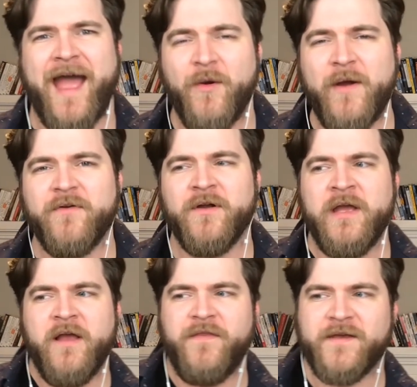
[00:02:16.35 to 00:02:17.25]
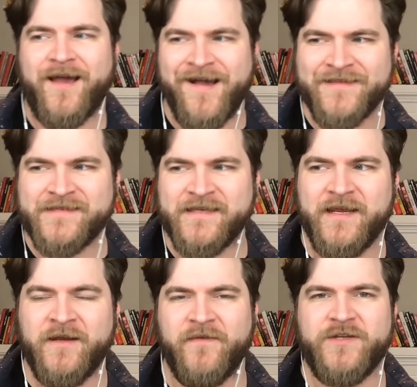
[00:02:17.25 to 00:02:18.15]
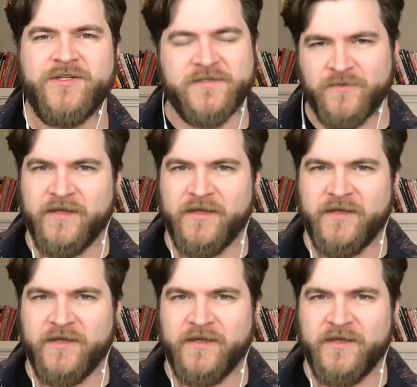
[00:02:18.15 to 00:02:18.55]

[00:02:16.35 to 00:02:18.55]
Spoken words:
However, the constant innovation is